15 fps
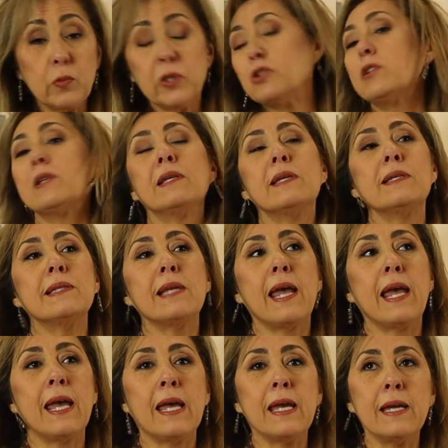which is
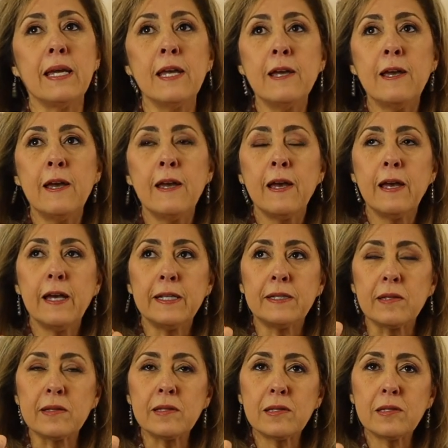
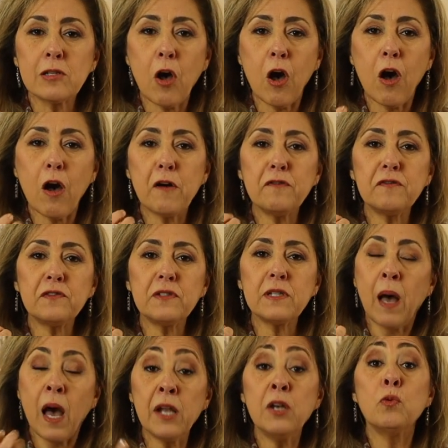it's a soft,
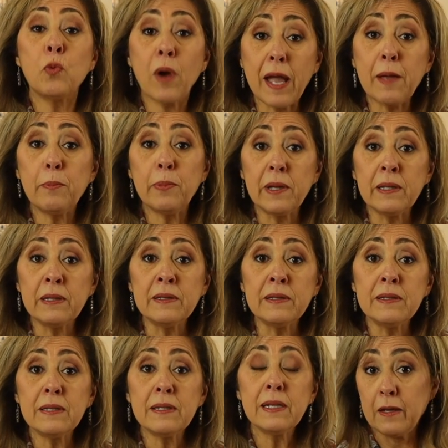
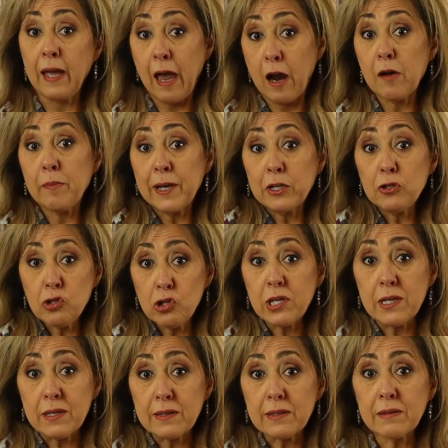unripened Arabic
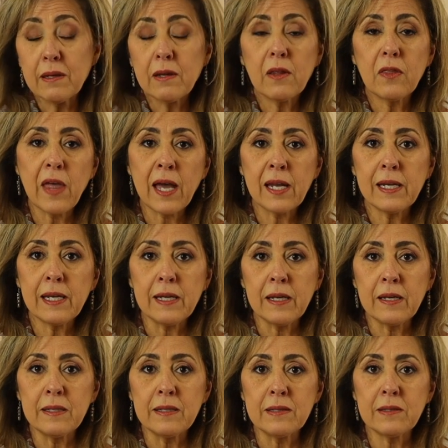cheese that
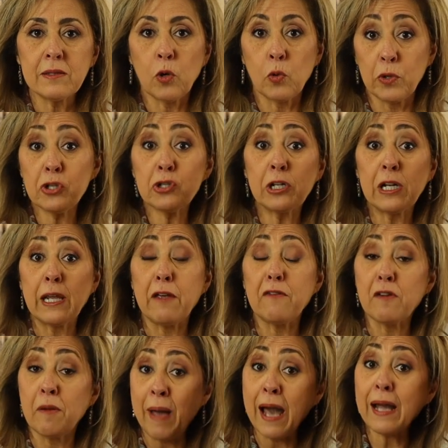is originally
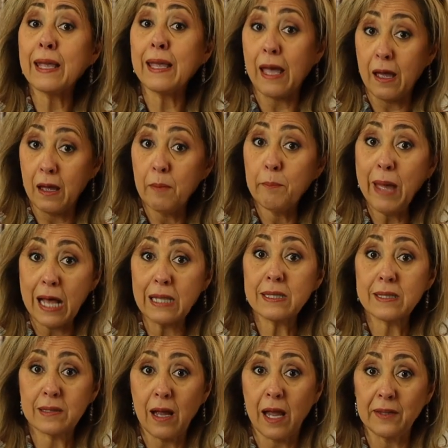from Akka,
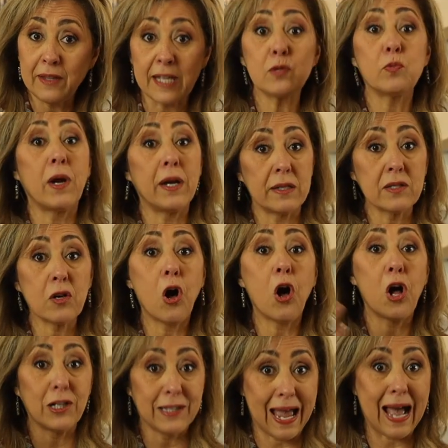Palestine. That's why it's
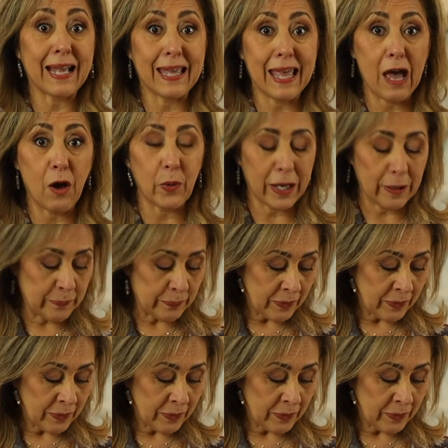called Akkawi.